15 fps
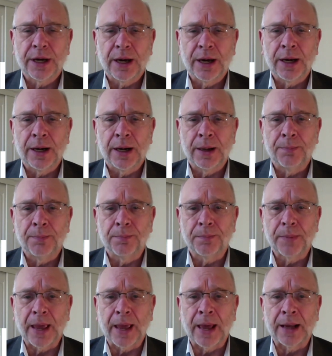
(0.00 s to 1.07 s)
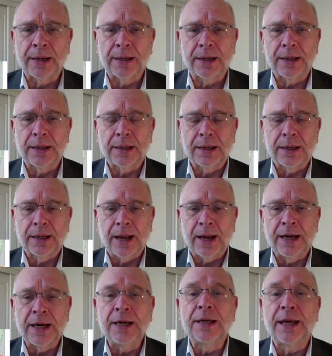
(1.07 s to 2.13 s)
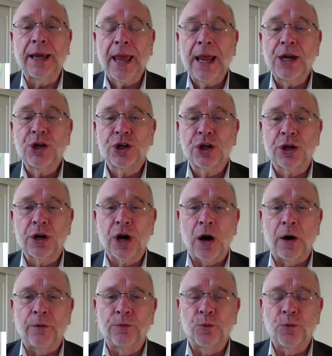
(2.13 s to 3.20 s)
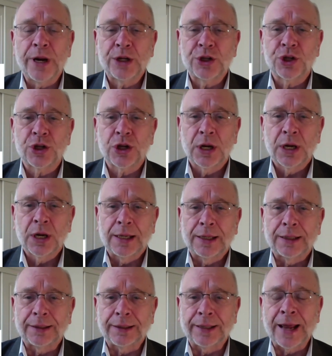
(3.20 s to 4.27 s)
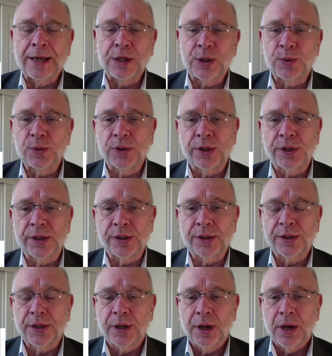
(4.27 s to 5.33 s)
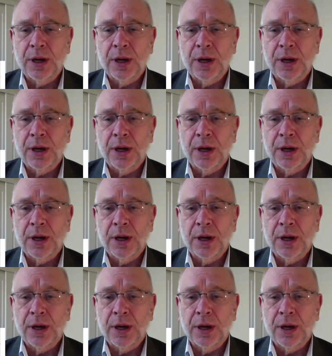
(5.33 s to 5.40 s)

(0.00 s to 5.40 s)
and an indication of which land uses